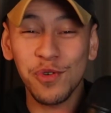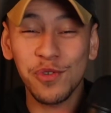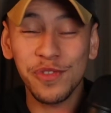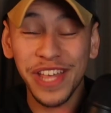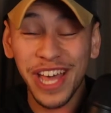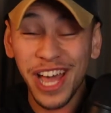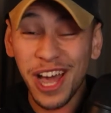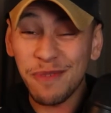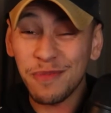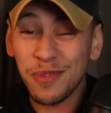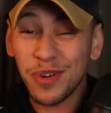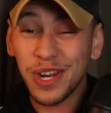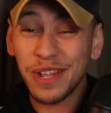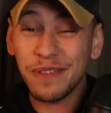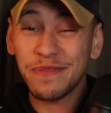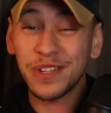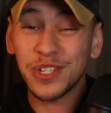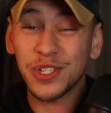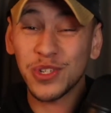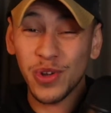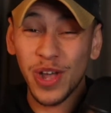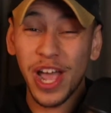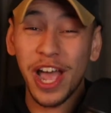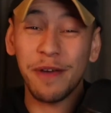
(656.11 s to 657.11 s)
all that, I'm not
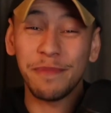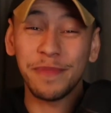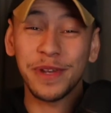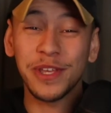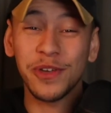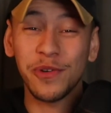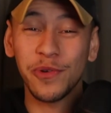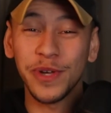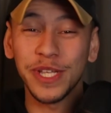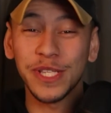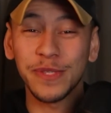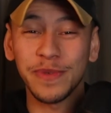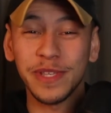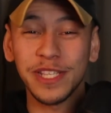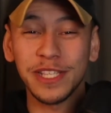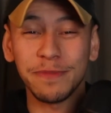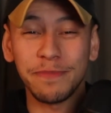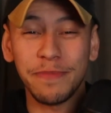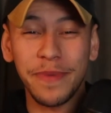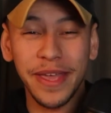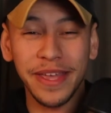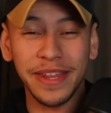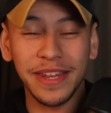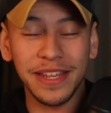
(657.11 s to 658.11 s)
even sure how many coins we
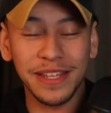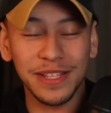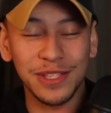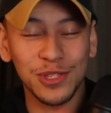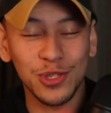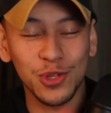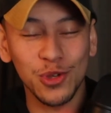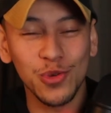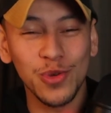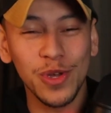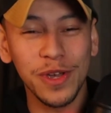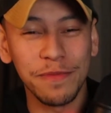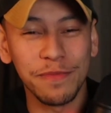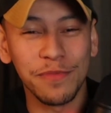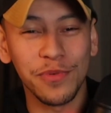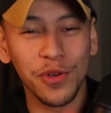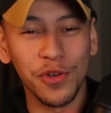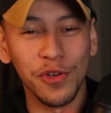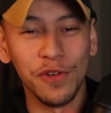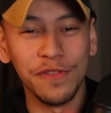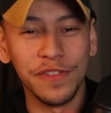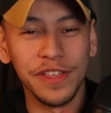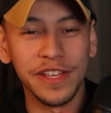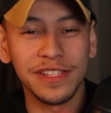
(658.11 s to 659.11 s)
spent to
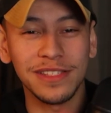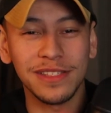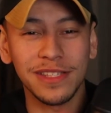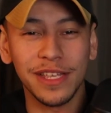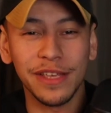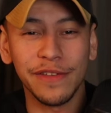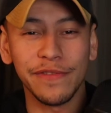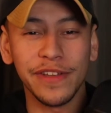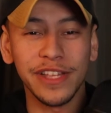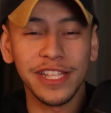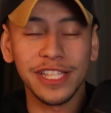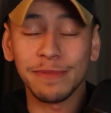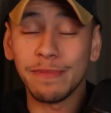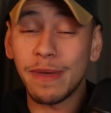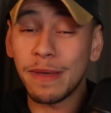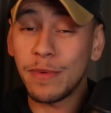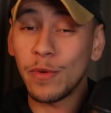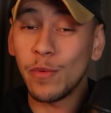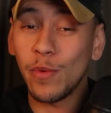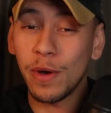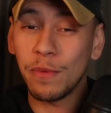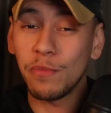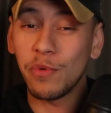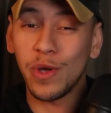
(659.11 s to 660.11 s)
improve this this defense.
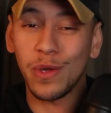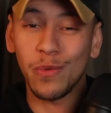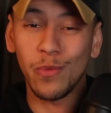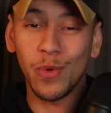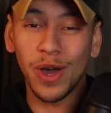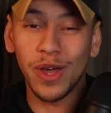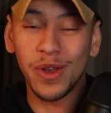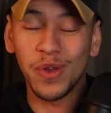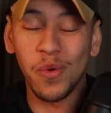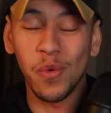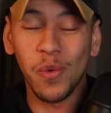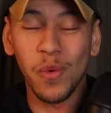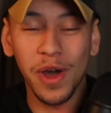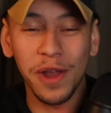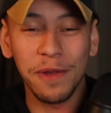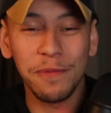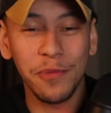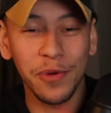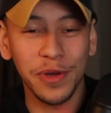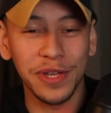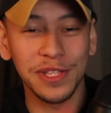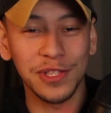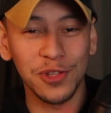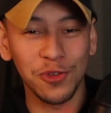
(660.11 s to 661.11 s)
Maybe 1.1,
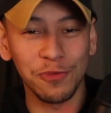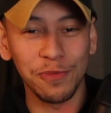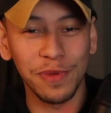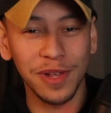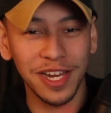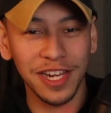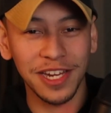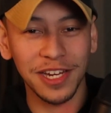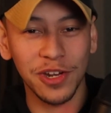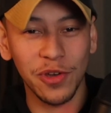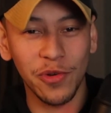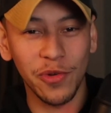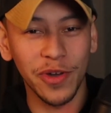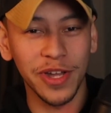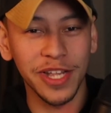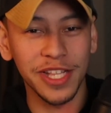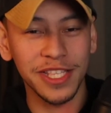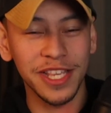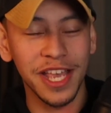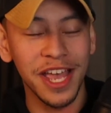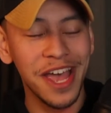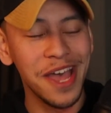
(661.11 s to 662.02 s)
1.2 million coins,